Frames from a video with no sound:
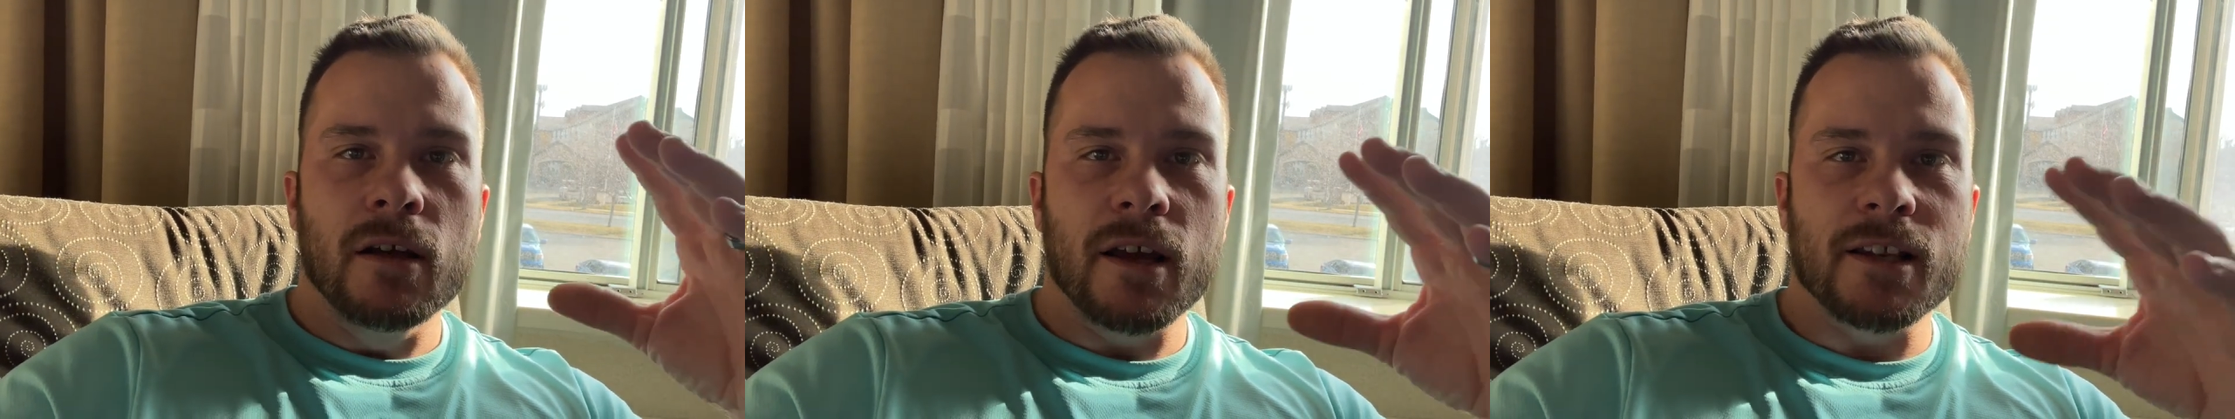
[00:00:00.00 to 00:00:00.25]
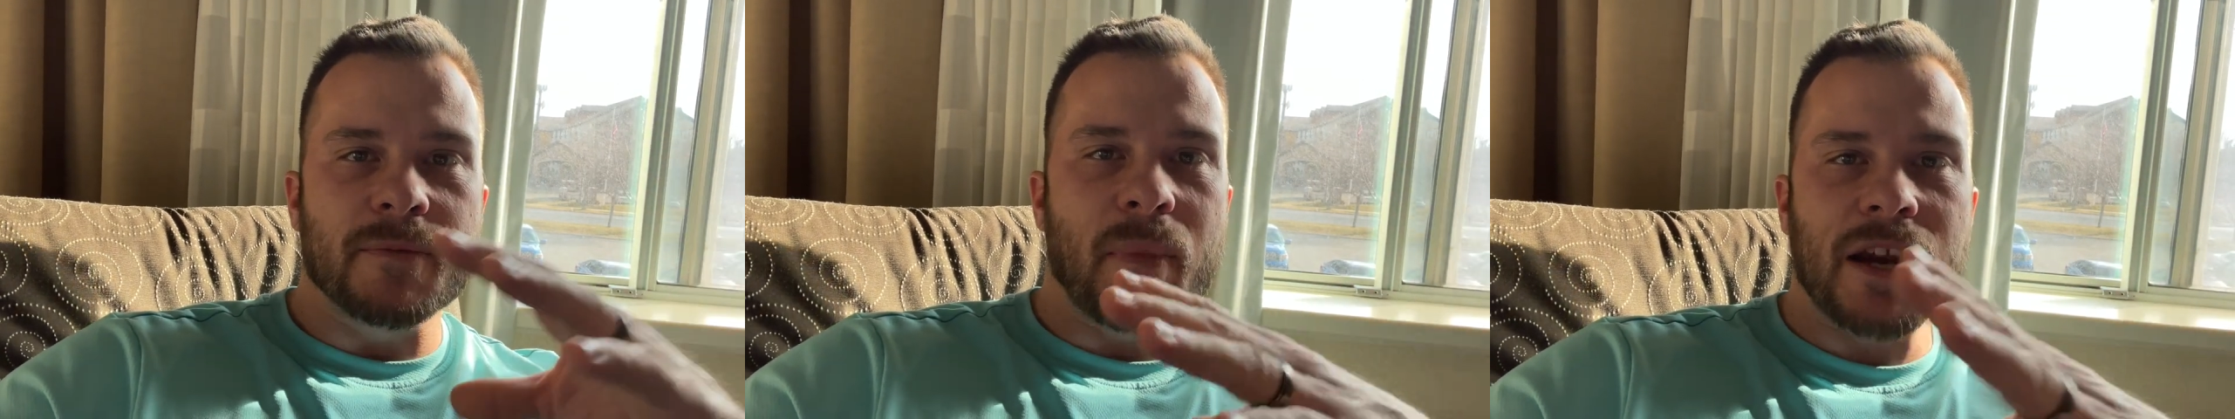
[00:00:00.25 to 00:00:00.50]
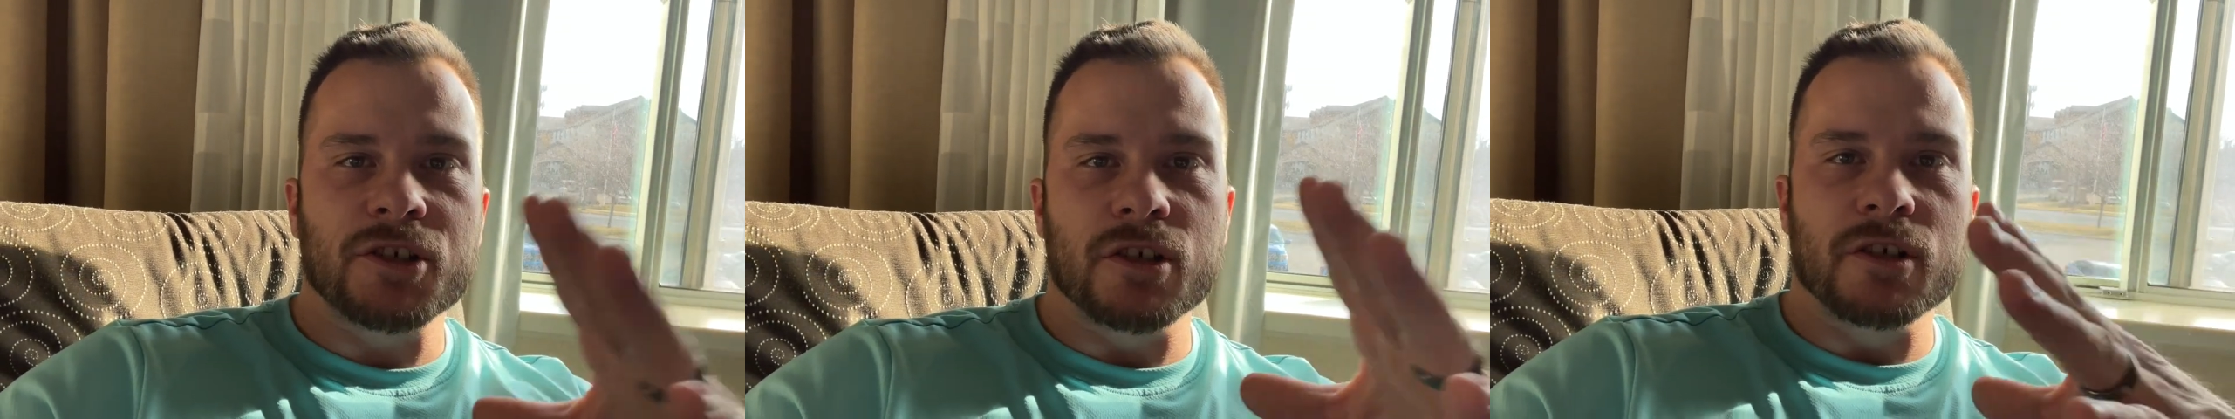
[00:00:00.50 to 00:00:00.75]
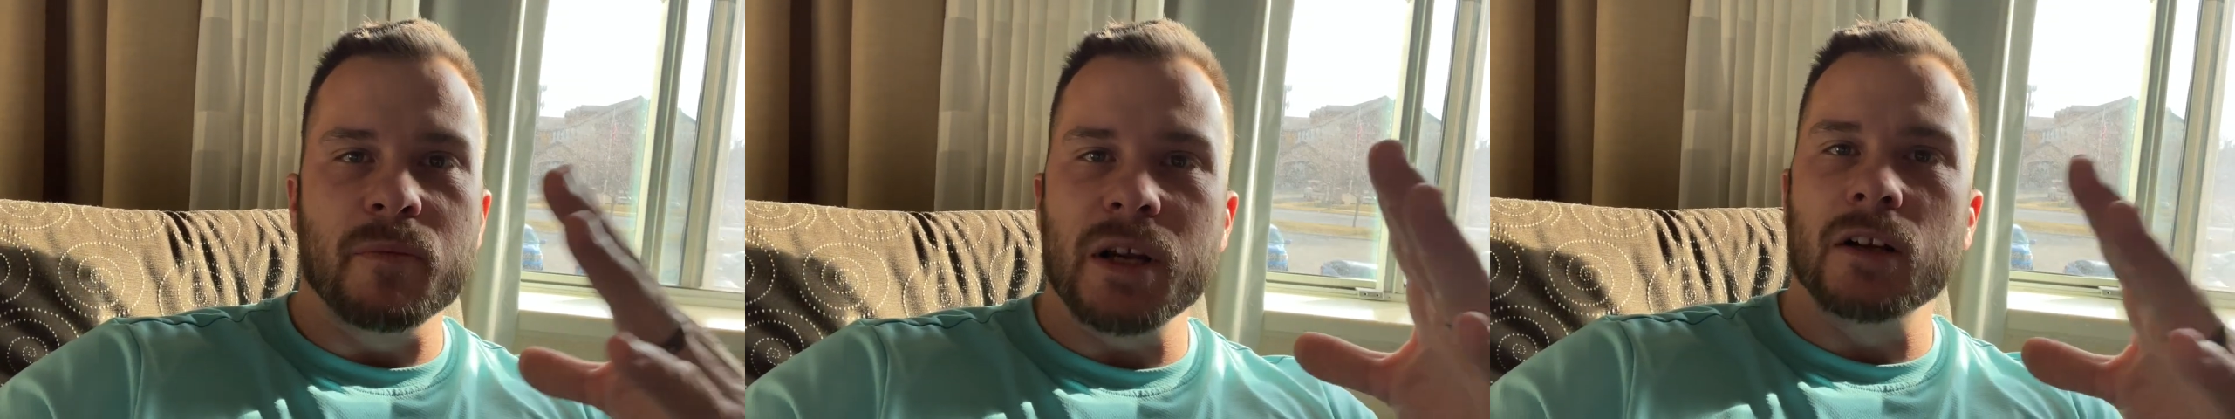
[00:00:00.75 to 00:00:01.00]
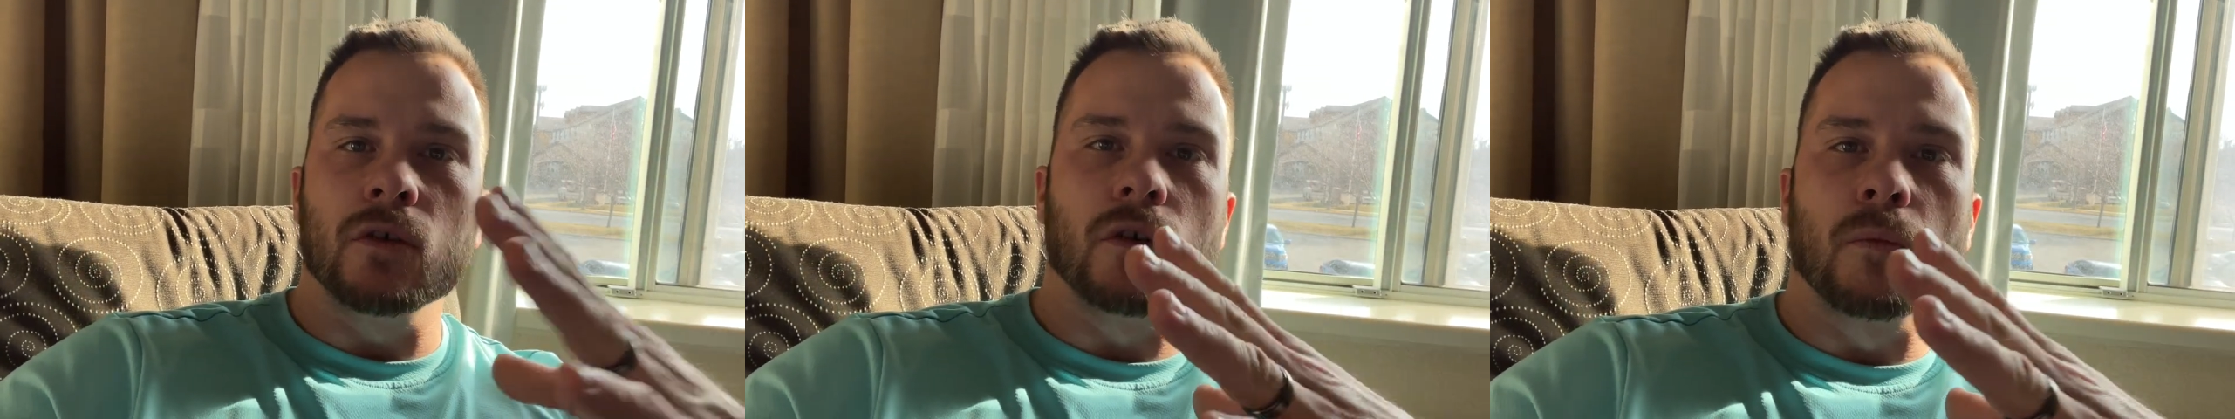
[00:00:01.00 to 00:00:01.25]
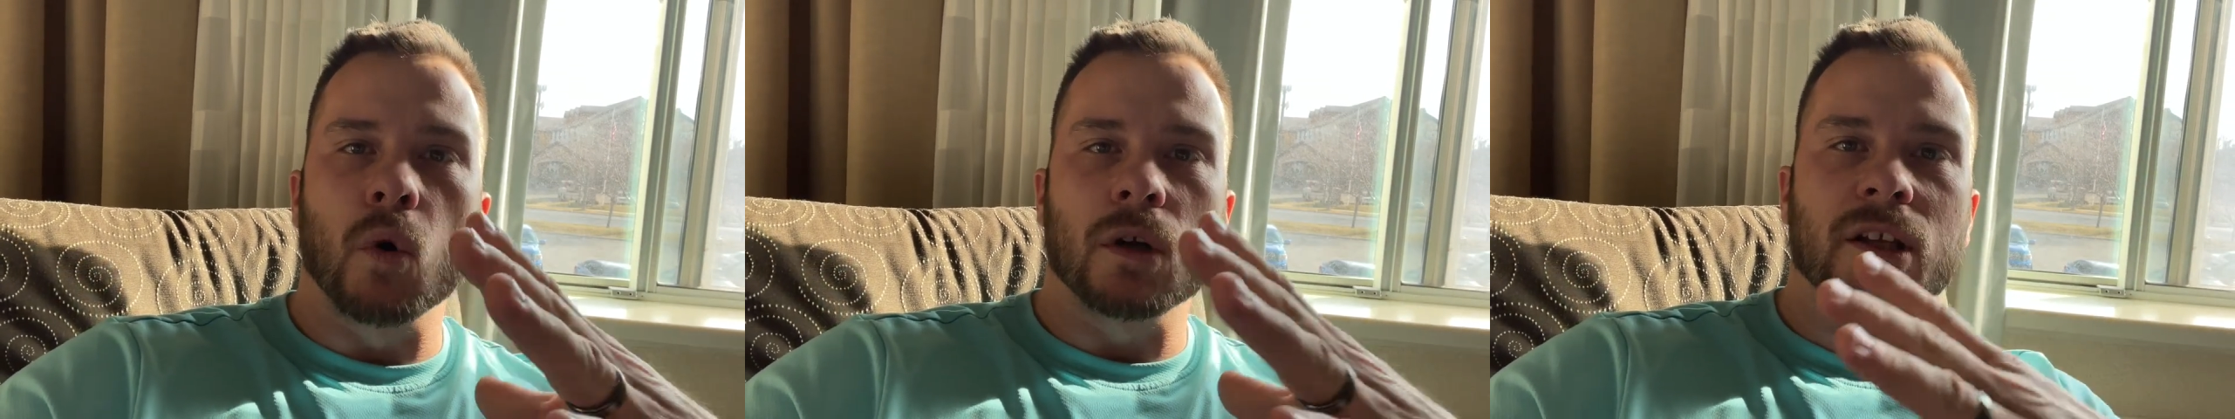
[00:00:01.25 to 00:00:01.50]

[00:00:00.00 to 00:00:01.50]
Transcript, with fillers: inspections being a little more